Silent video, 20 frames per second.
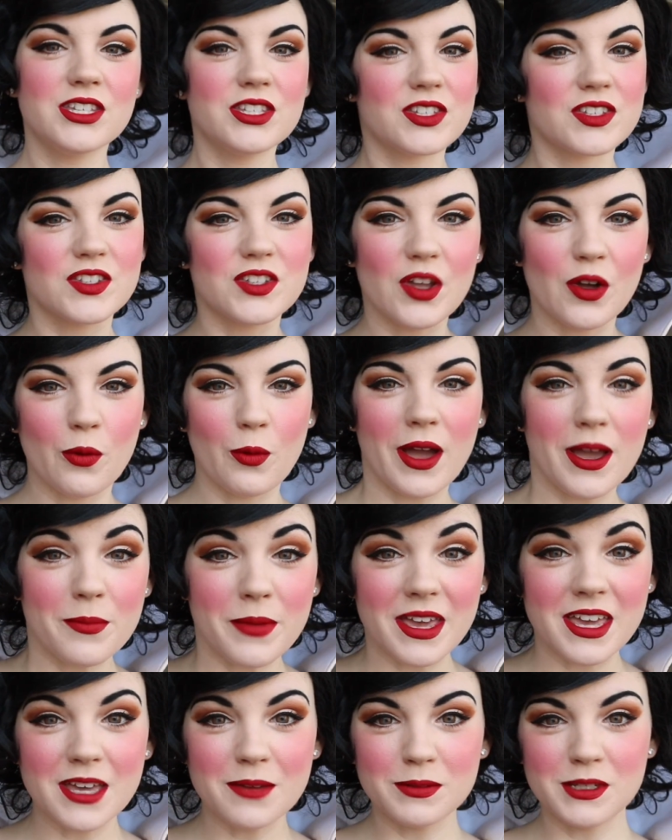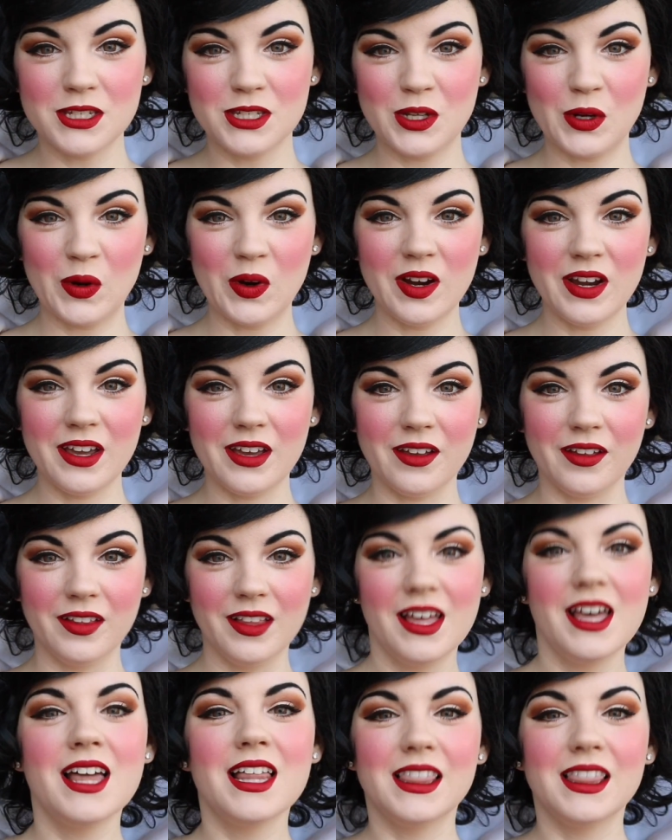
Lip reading: Snow White makeup tutorial.